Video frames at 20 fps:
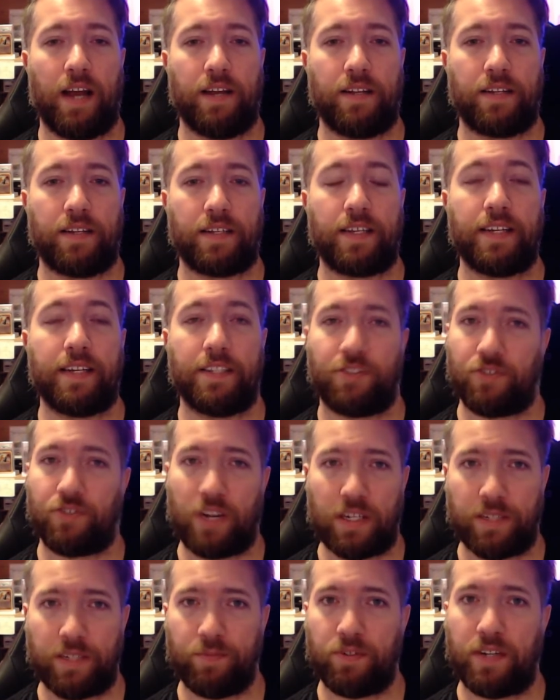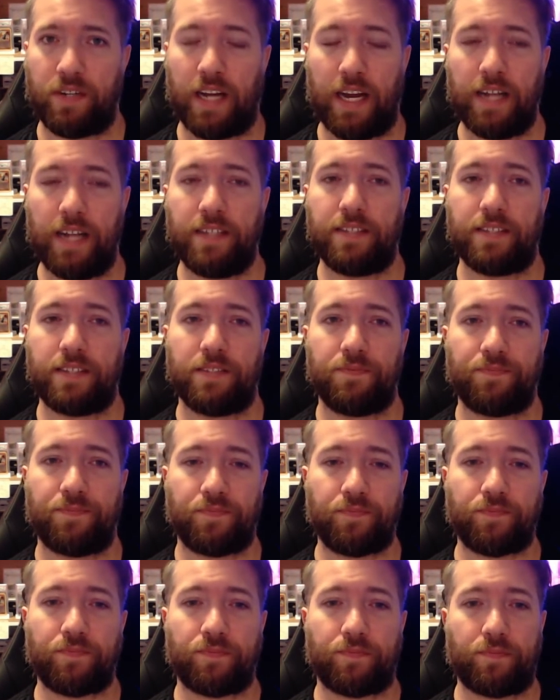indestructible cards,
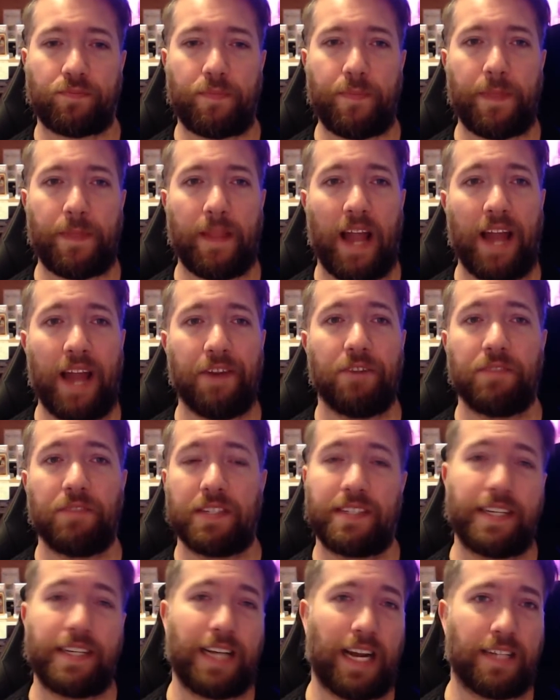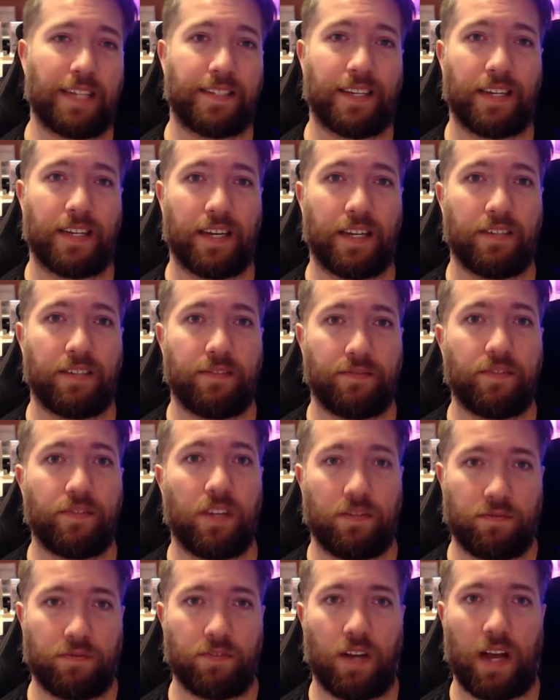and obviously cards that are
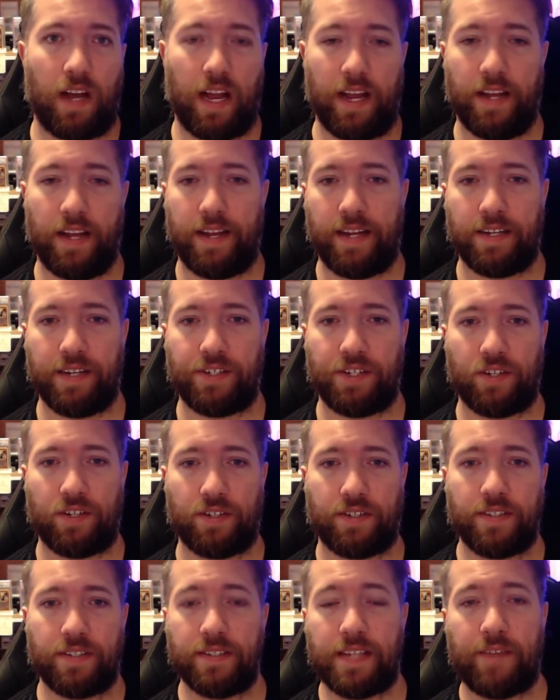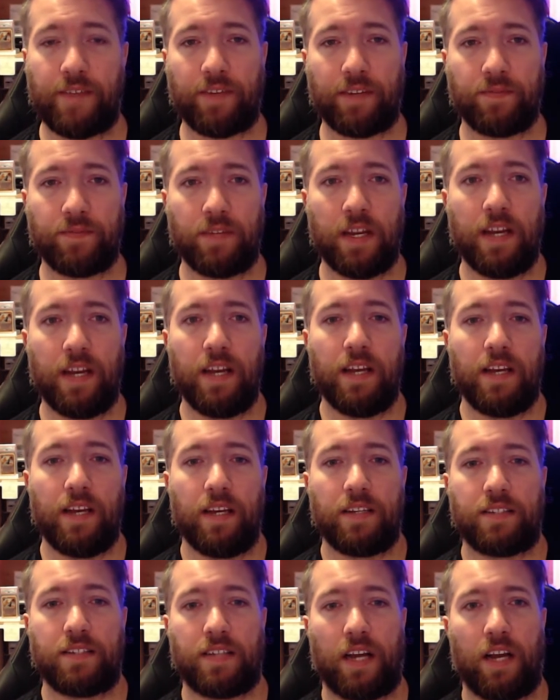higher energy cost than 7.
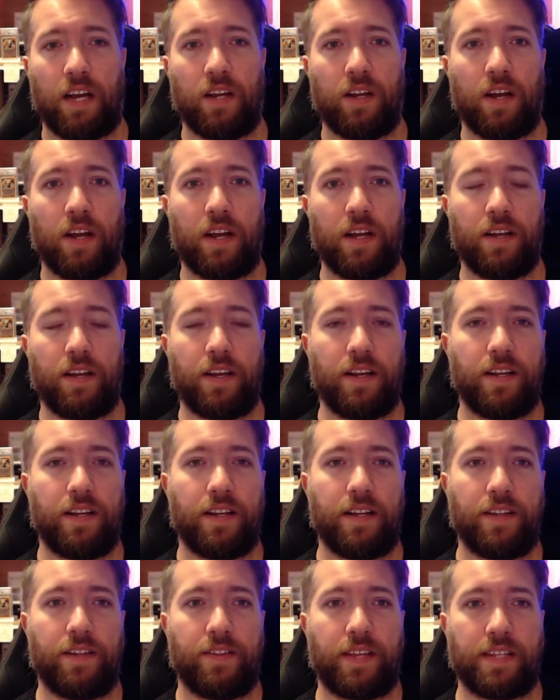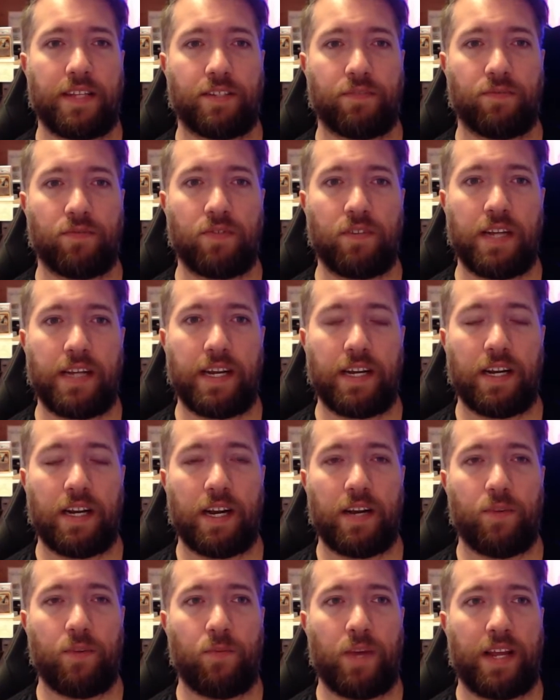So there's a ruling
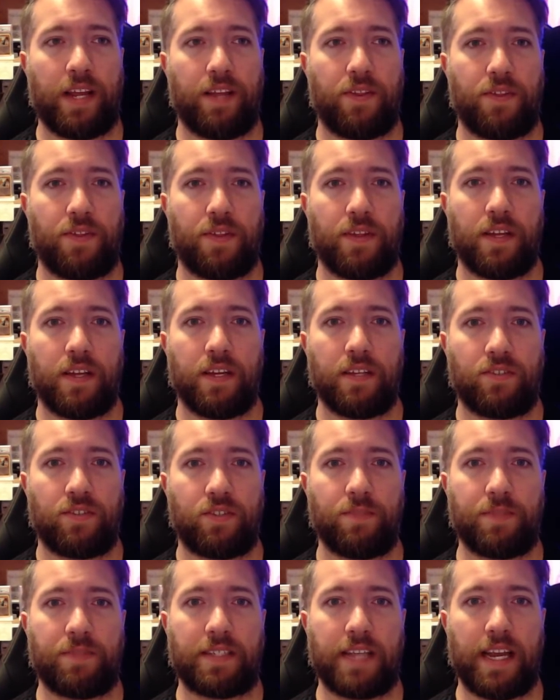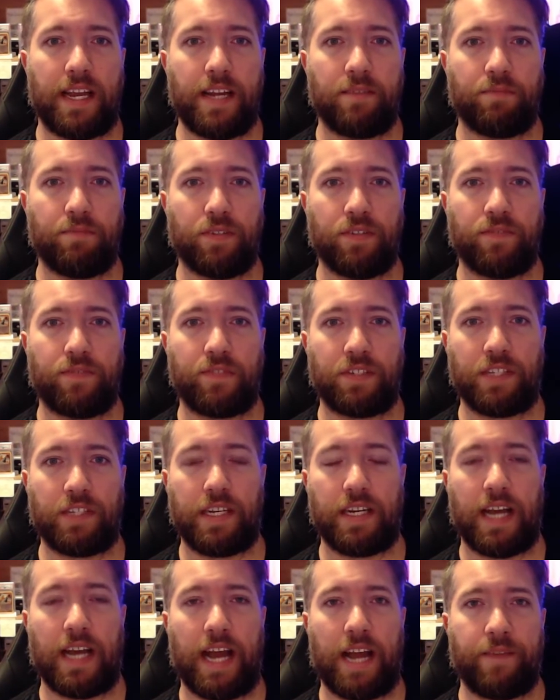with Super Saiyan Blue
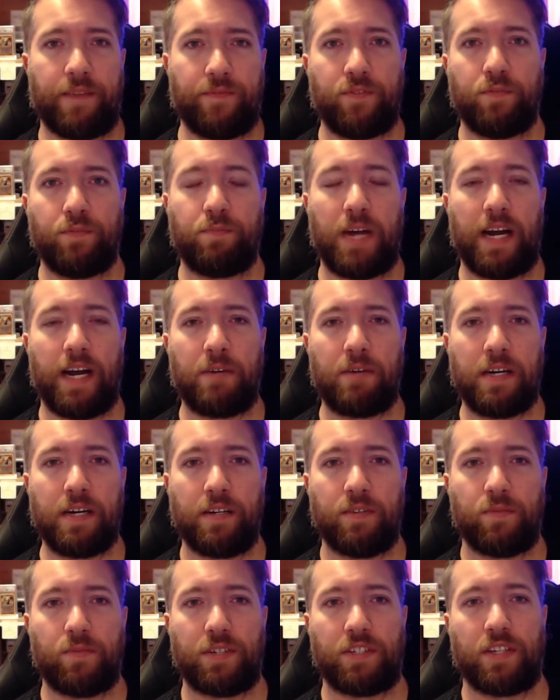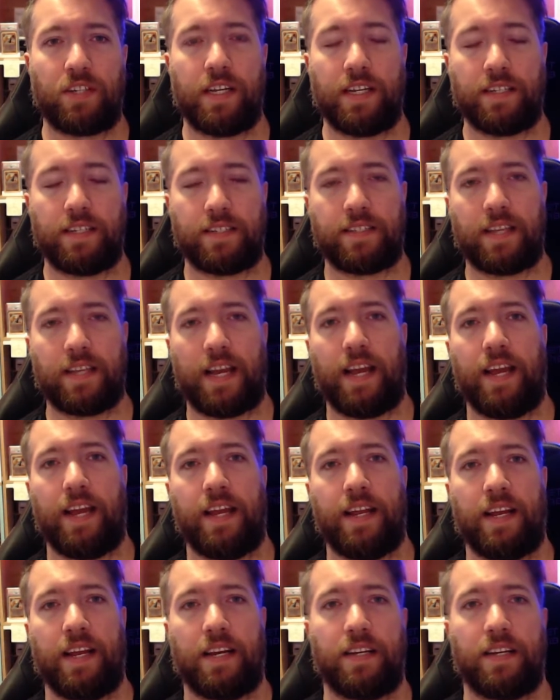Vegeta at full power, which is a